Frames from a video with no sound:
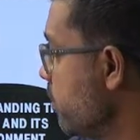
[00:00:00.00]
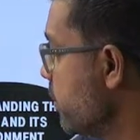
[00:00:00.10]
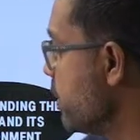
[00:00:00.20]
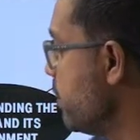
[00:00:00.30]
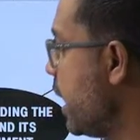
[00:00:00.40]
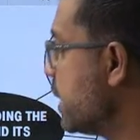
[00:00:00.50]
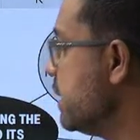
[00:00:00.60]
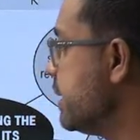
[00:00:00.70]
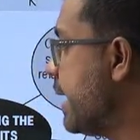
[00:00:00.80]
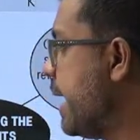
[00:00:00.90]
the
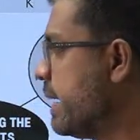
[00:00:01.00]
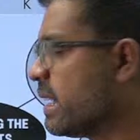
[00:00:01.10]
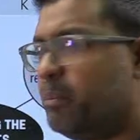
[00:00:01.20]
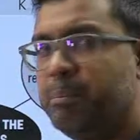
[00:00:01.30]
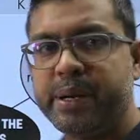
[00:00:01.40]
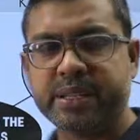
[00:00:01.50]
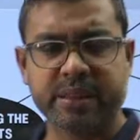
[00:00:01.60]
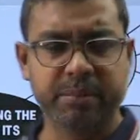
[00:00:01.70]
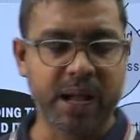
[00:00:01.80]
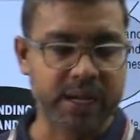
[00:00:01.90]
market and competition, the
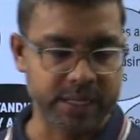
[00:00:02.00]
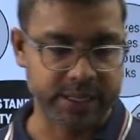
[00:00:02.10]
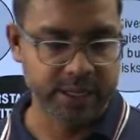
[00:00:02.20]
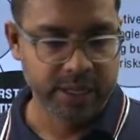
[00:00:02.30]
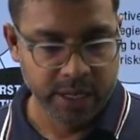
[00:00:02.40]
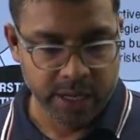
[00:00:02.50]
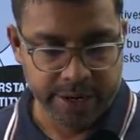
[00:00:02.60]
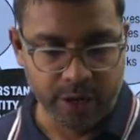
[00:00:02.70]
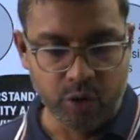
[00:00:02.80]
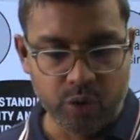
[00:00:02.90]
market.
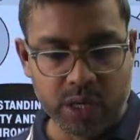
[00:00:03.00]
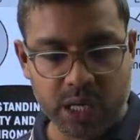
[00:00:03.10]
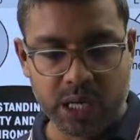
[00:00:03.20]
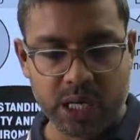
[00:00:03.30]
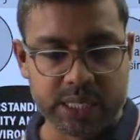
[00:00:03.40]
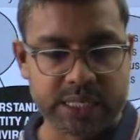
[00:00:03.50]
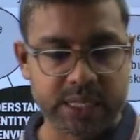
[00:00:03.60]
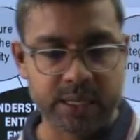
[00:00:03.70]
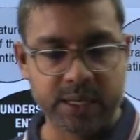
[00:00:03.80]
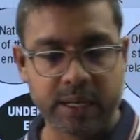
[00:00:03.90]
Now
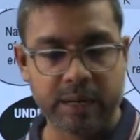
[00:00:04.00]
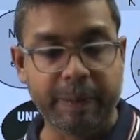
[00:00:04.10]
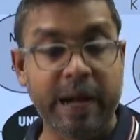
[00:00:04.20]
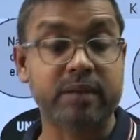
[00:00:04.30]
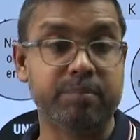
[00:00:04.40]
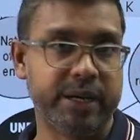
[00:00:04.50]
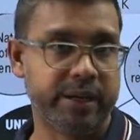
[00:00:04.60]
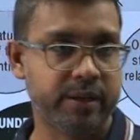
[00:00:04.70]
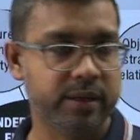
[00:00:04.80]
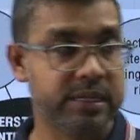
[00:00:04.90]
apartment,
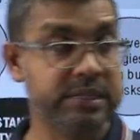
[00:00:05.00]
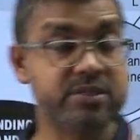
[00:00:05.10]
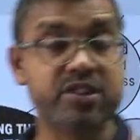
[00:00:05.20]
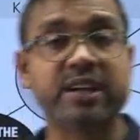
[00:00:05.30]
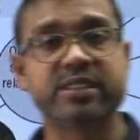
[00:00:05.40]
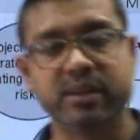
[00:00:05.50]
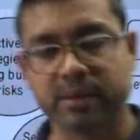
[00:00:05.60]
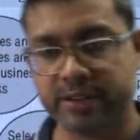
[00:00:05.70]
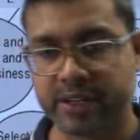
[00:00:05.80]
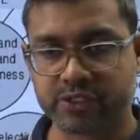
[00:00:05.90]
construction
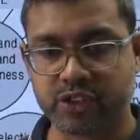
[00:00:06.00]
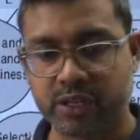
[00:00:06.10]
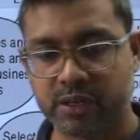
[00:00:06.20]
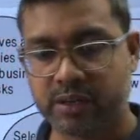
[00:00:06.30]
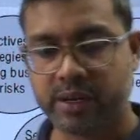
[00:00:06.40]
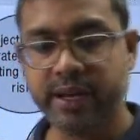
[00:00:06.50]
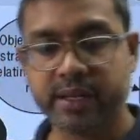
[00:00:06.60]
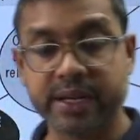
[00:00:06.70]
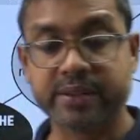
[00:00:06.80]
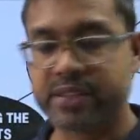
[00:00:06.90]
industry, right?
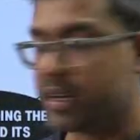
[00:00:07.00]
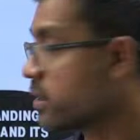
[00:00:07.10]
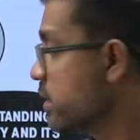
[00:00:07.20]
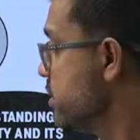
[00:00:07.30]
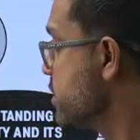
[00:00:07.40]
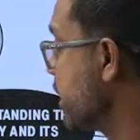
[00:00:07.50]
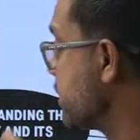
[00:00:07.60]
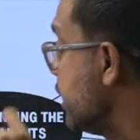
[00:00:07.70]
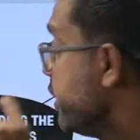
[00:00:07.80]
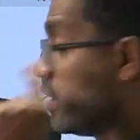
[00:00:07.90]
Construction
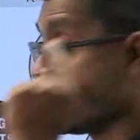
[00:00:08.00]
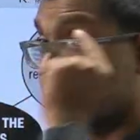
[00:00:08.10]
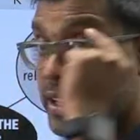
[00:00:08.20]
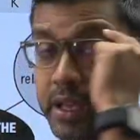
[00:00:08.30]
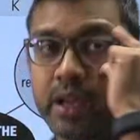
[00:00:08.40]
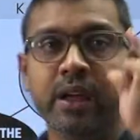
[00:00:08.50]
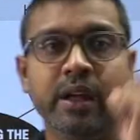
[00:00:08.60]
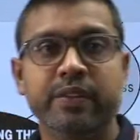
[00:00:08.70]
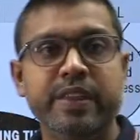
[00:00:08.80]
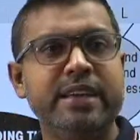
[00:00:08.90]
industry.
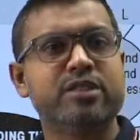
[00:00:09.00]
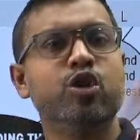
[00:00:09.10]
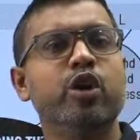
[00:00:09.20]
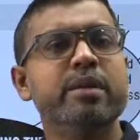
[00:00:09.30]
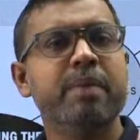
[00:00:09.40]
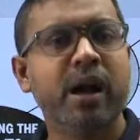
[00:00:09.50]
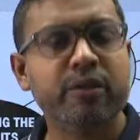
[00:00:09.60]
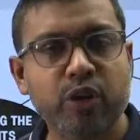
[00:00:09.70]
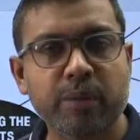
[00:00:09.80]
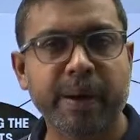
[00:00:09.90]
There's no demand
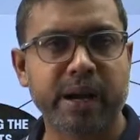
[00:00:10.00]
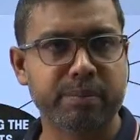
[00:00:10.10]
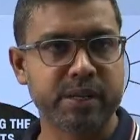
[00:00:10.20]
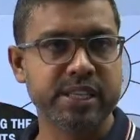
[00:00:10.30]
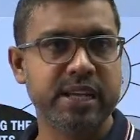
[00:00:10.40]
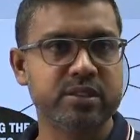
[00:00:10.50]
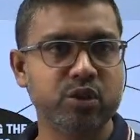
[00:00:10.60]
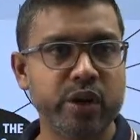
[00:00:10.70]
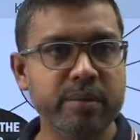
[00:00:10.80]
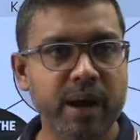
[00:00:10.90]
for apartment. There's no
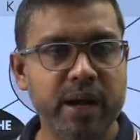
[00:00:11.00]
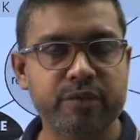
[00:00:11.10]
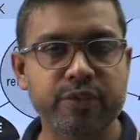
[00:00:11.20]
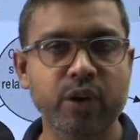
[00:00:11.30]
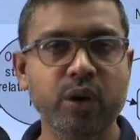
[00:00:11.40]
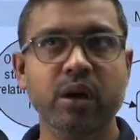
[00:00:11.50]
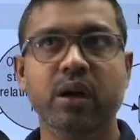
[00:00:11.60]
demand for